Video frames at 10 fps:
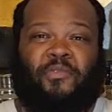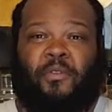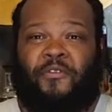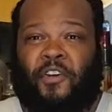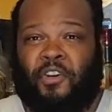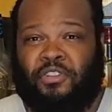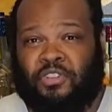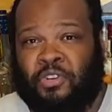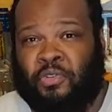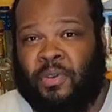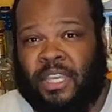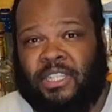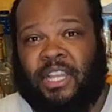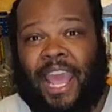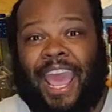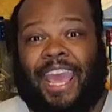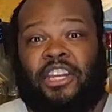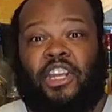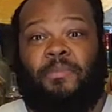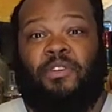that I'm referring to is the
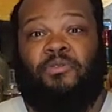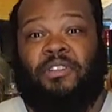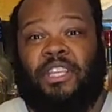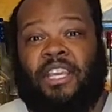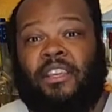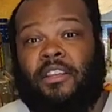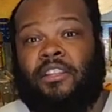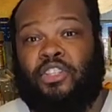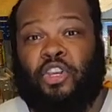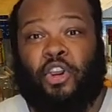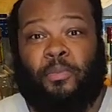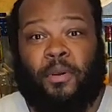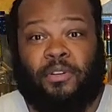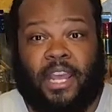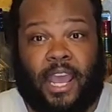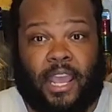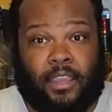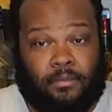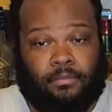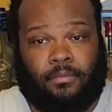AAC
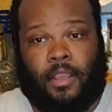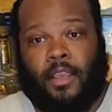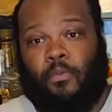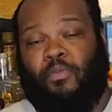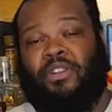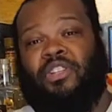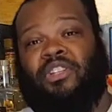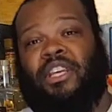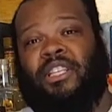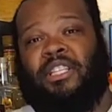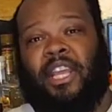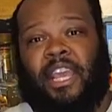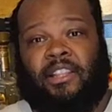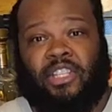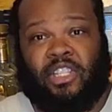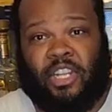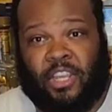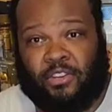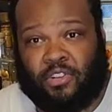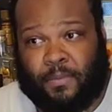Turbodyne, which is a stainless
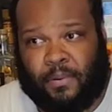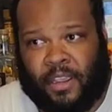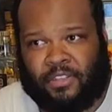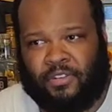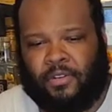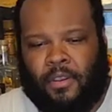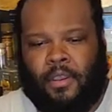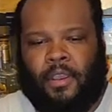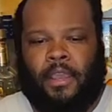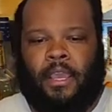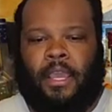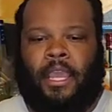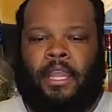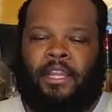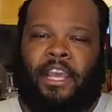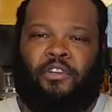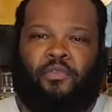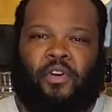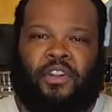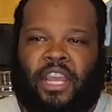steel suppressor. And
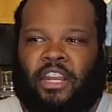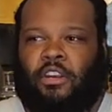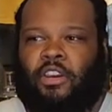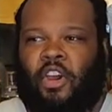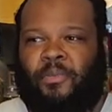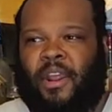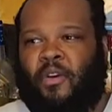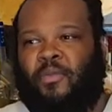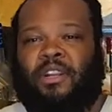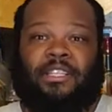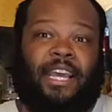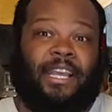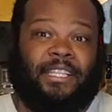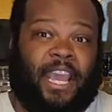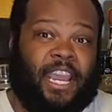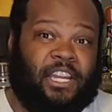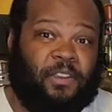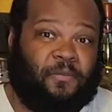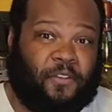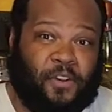later on, they end up coming out with a
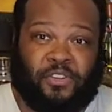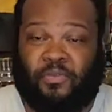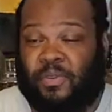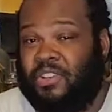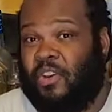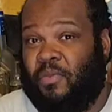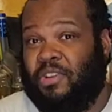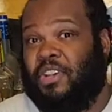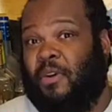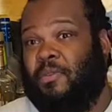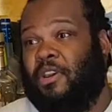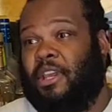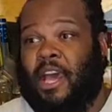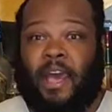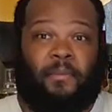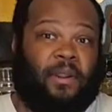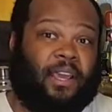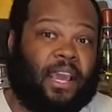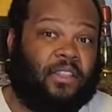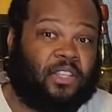titanium version, which I wish I would have got, but
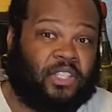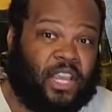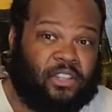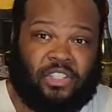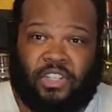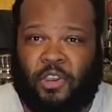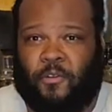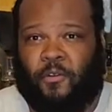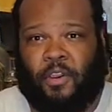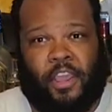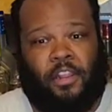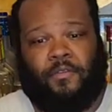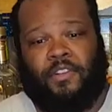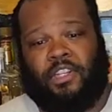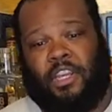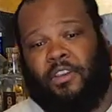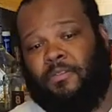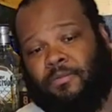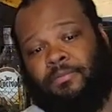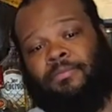I got the stainless steel for a hell of a deal.